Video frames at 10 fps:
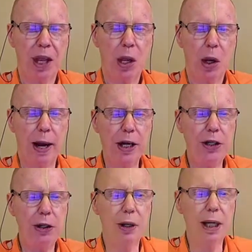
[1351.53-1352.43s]
one
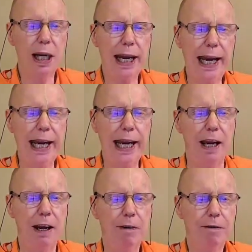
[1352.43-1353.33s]
should
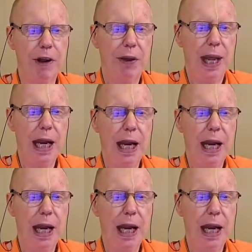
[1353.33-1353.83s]
leave his